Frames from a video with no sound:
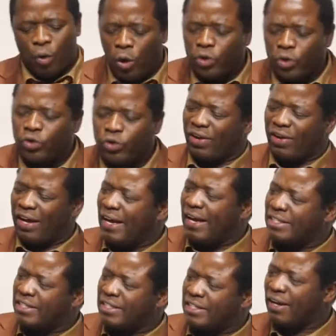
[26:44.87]
God of
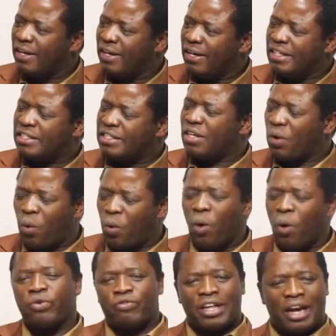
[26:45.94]
Elijah is a
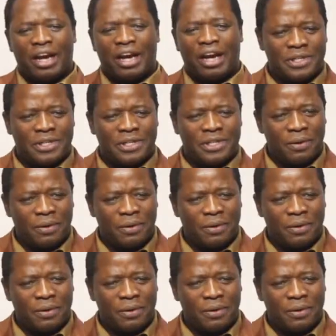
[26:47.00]
God of the rapture.